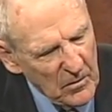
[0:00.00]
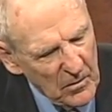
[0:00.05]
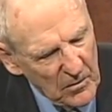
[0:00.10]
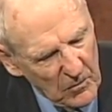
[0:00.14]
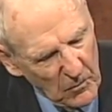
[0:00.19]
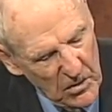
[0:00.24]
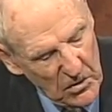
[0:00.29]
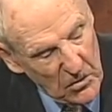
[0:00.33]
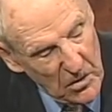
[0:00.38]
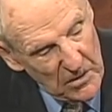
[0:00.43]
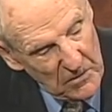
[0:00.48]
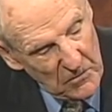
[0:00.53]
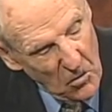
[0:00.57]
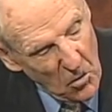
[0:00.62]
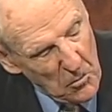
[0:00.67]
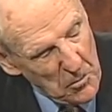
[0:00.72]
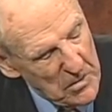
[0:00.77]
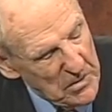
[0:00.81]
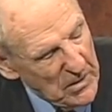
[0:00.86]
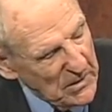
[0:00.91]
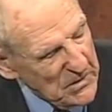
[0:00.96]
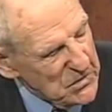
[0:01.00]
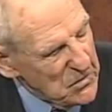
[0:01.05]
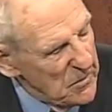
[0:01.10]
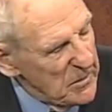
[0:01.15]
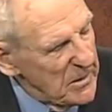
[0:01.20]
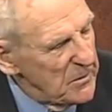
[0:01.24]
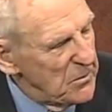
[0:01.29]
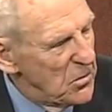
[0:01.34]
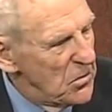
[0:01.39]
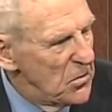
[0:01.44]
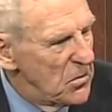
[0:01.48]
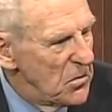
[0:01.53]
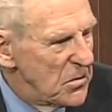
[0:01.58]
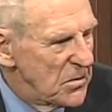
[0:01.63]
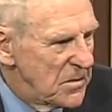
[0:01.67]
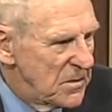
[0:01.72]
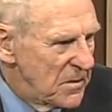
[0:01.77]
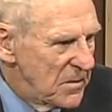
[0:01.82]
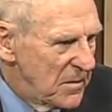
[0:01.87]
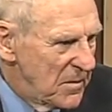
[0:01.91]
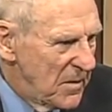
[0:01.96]
We couldn't open our swimming pools
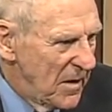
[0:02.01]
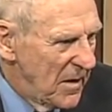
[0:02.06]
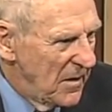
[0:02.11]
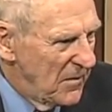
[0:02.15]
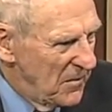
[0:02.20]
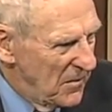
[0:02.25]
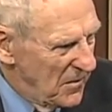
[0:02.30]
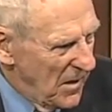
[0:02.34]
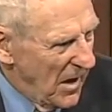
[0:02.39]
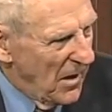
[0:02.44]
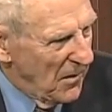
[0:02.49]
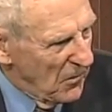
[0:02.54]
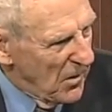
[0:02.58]
and our